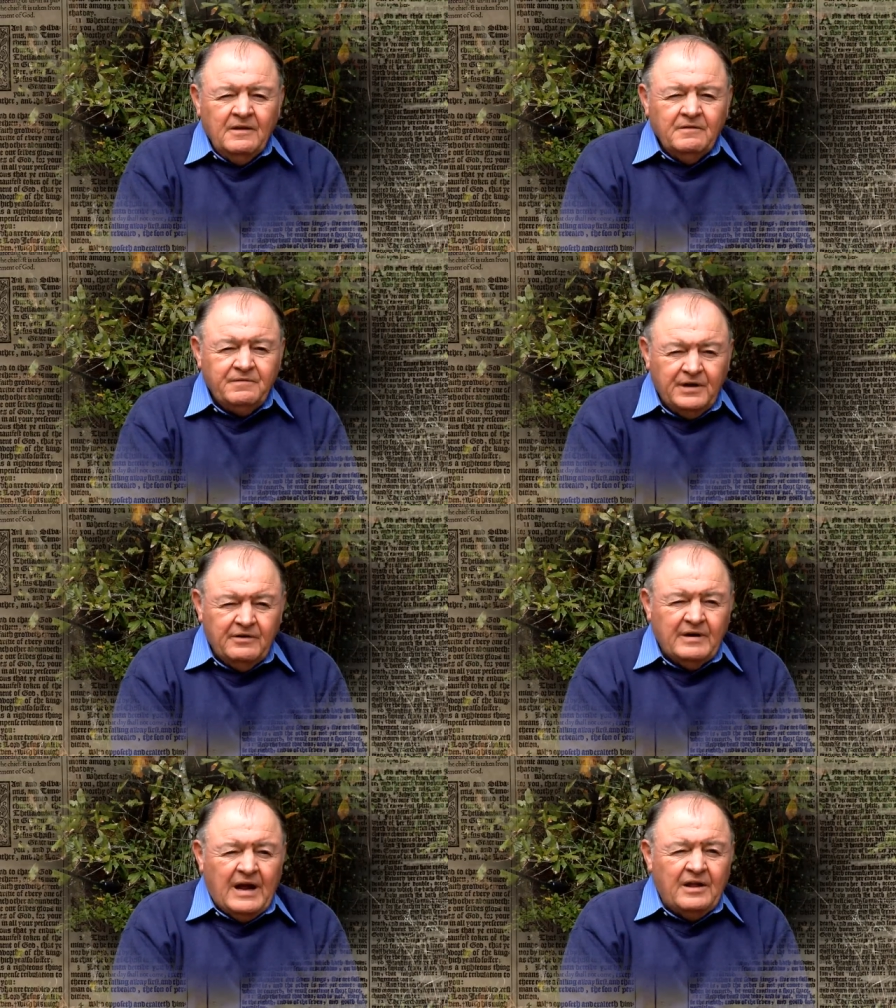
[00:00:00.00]

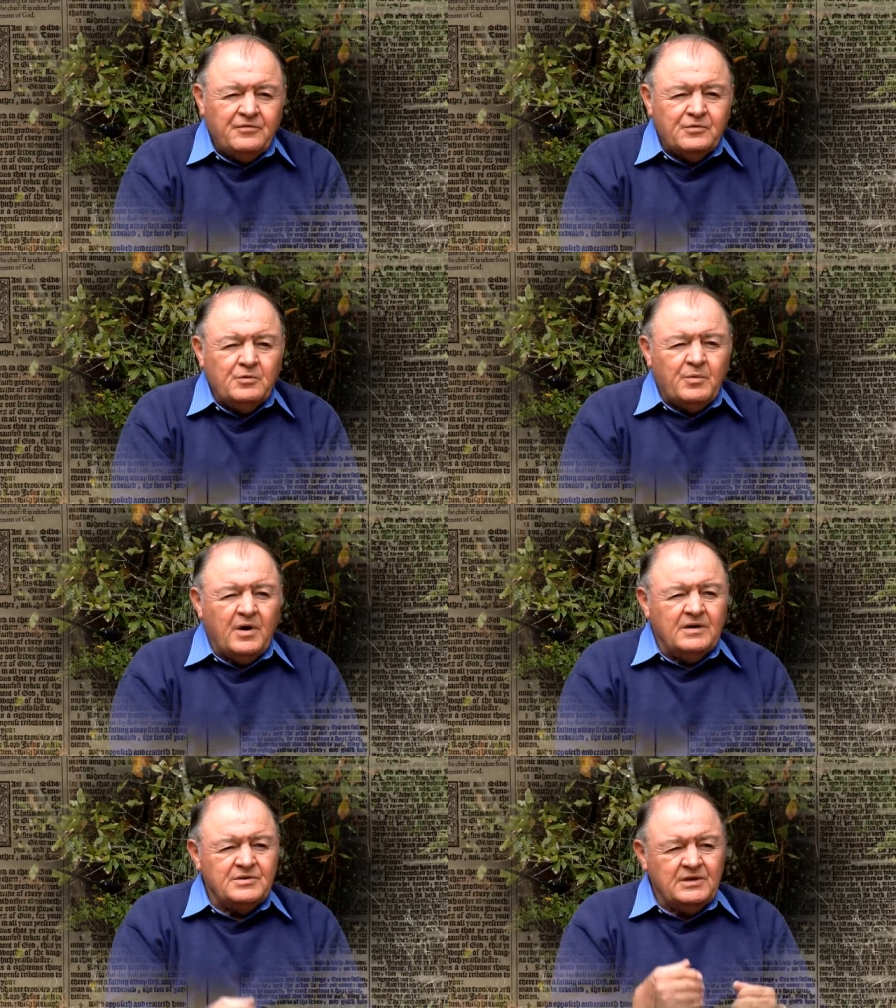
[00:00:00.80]
figure out through a
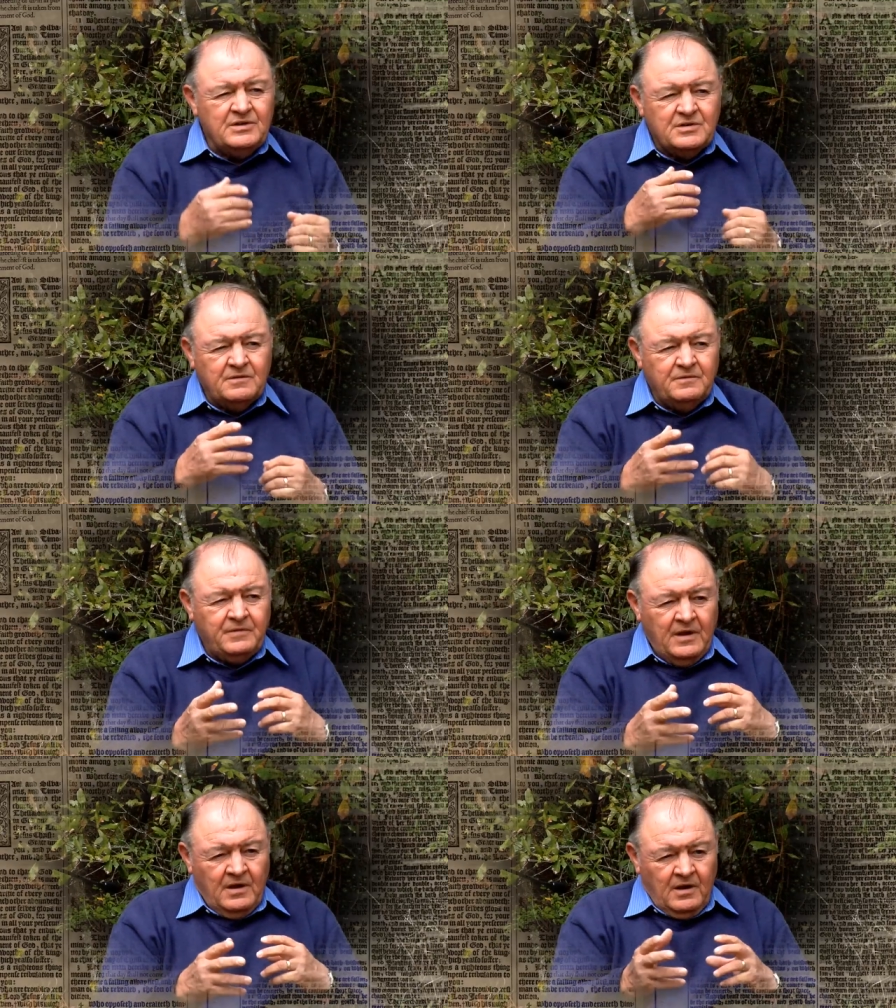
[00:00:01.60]
process
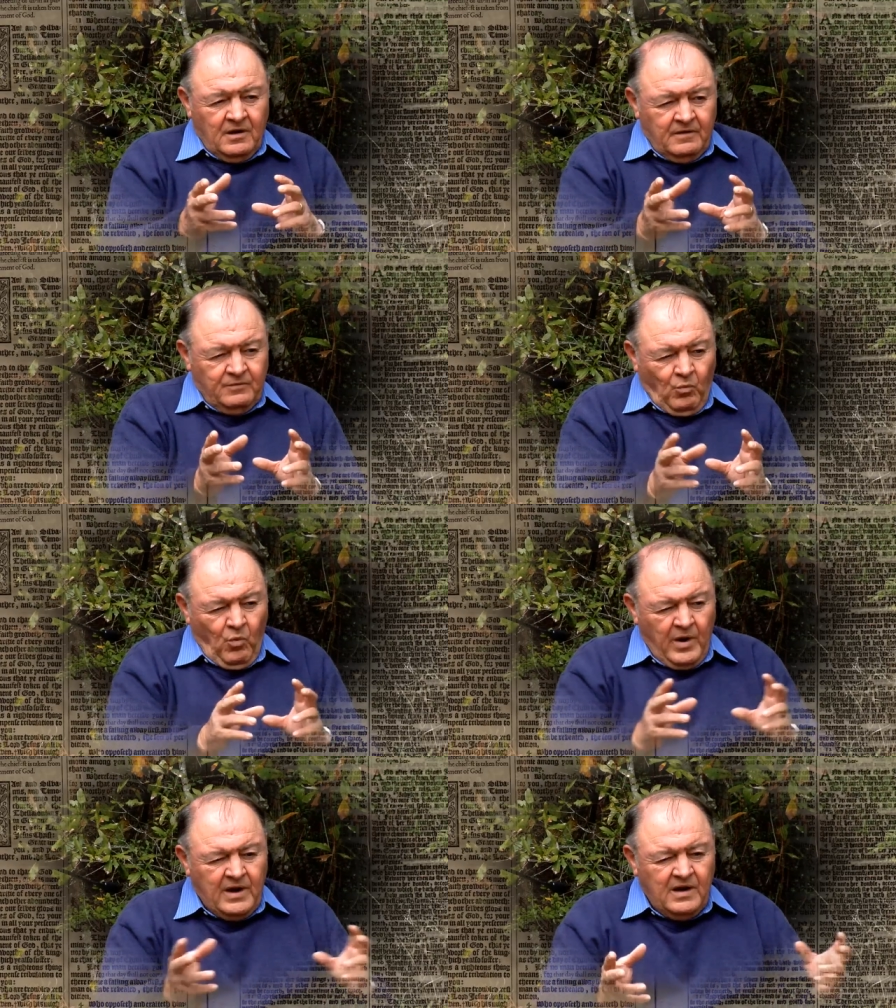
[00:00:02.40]
of
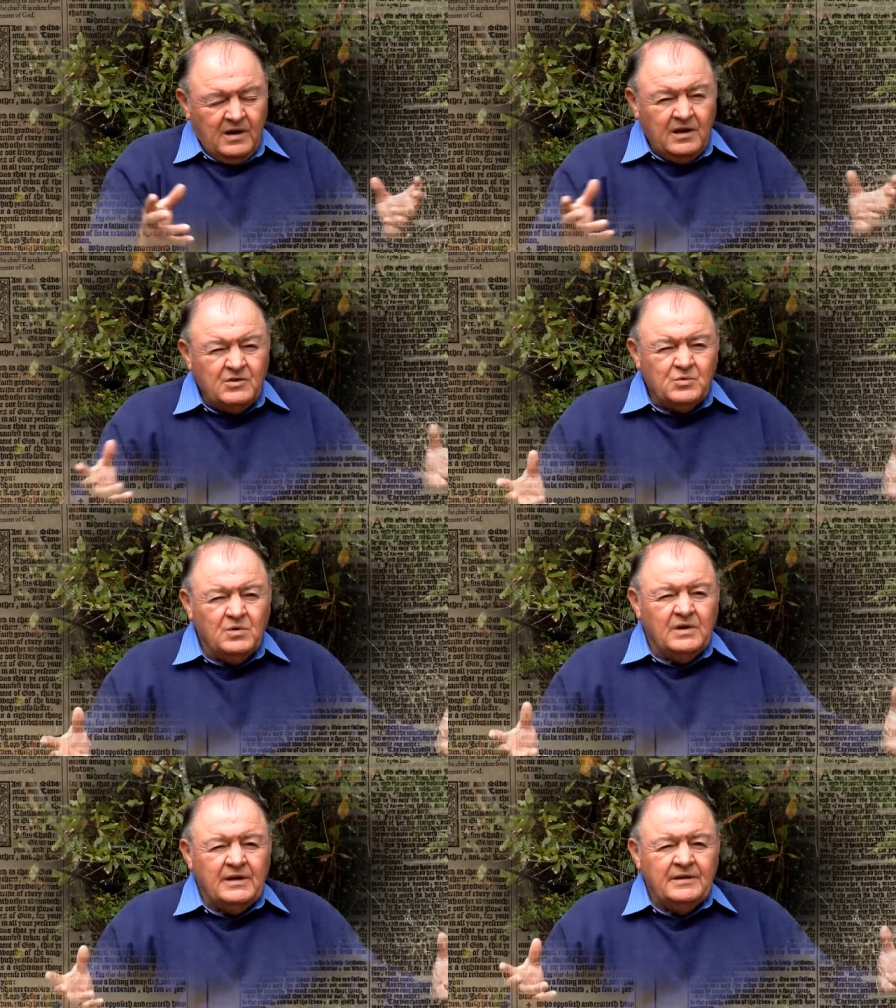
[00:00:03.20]
weighing each
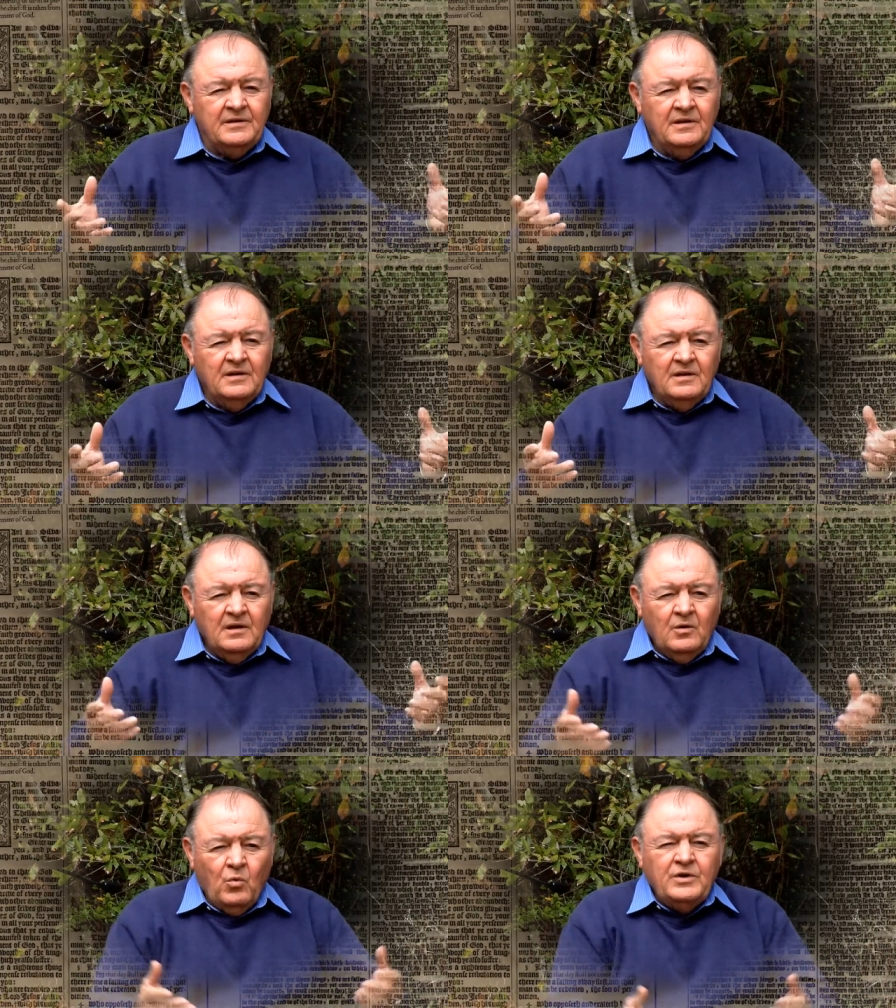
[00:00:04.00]
one,
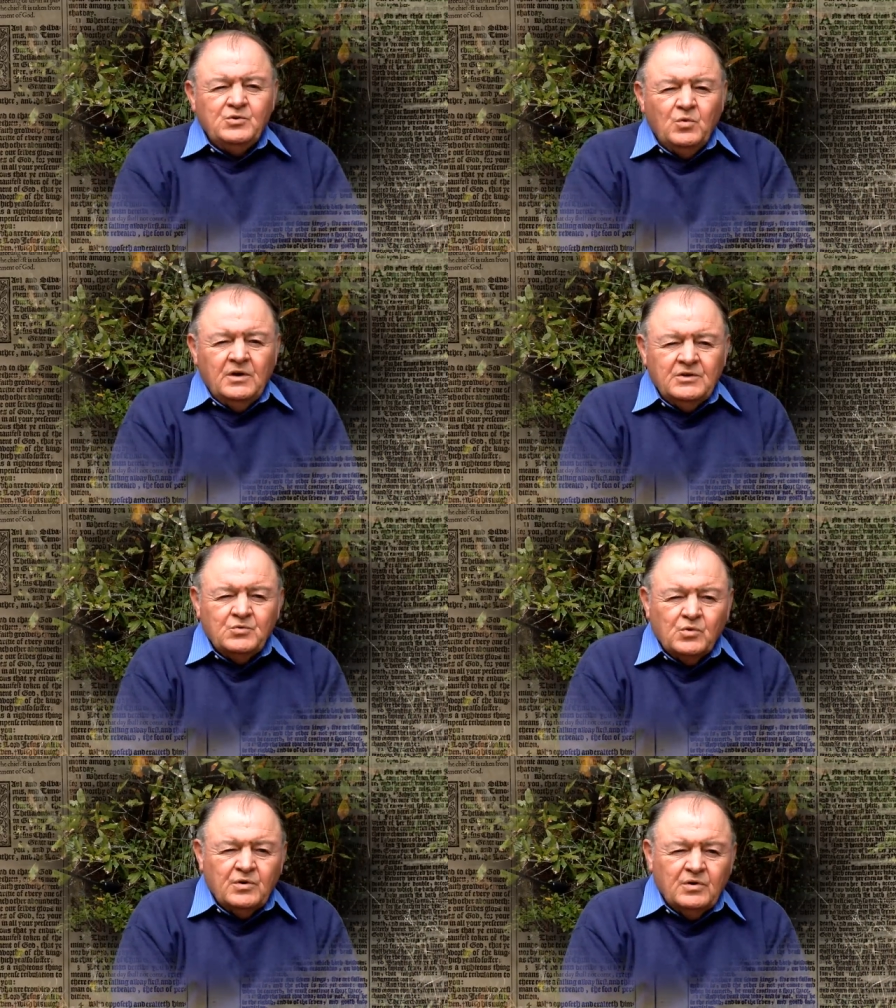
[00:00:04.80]
which
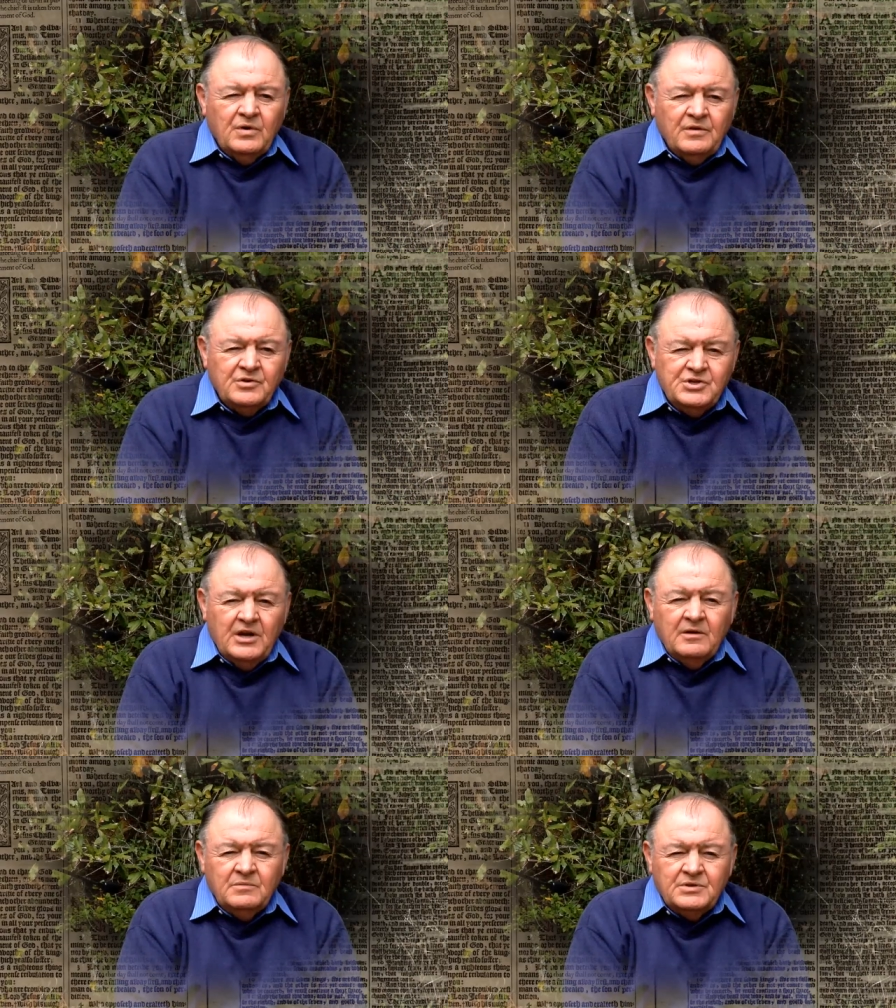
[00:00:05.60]
ones were the
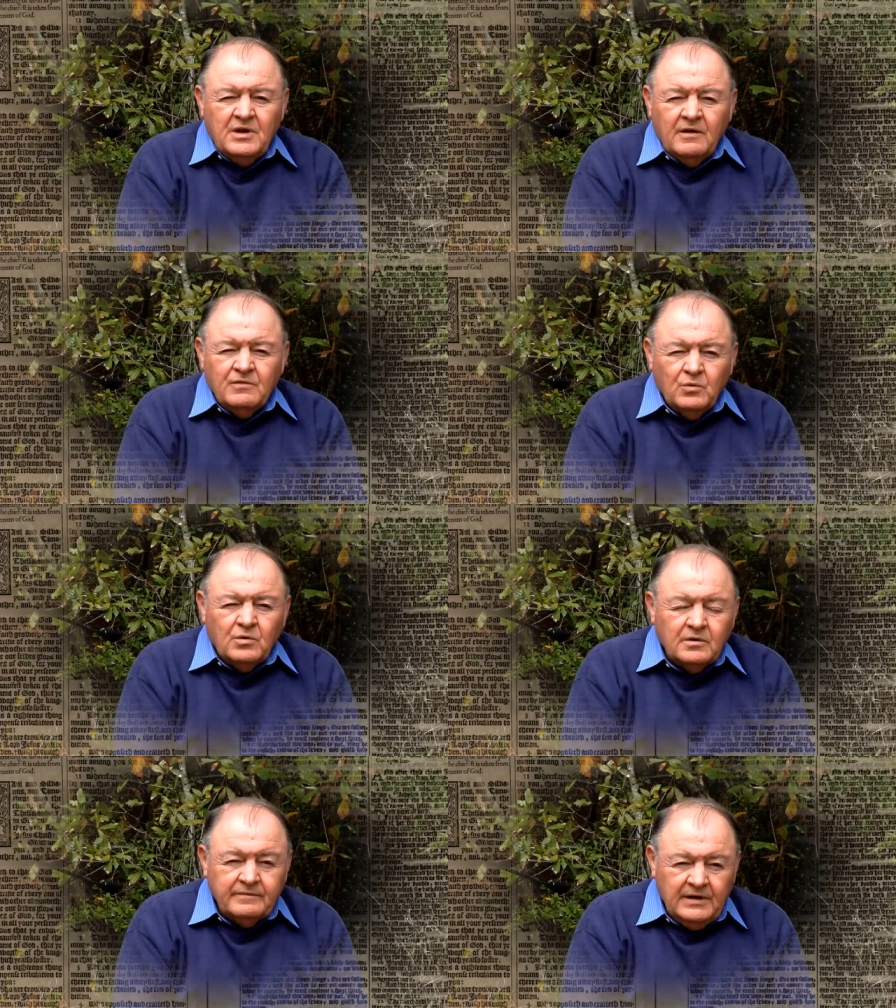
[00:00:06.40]
gems of the
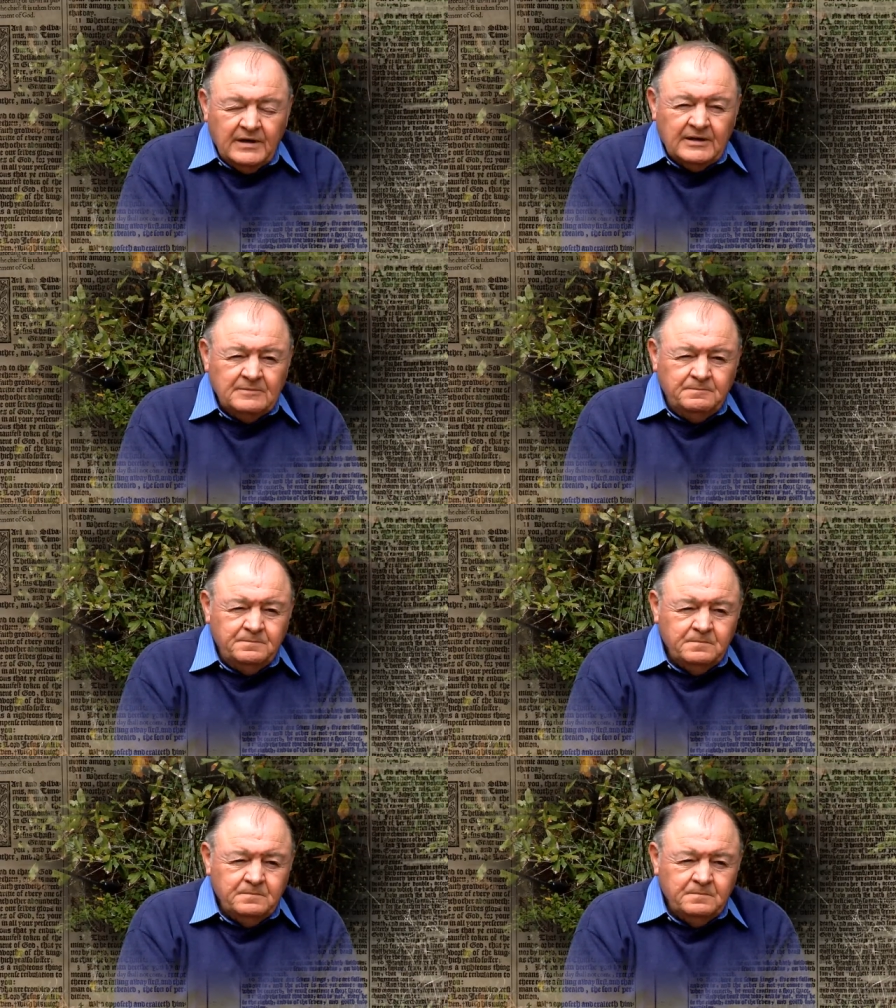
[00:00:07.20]
Word of God.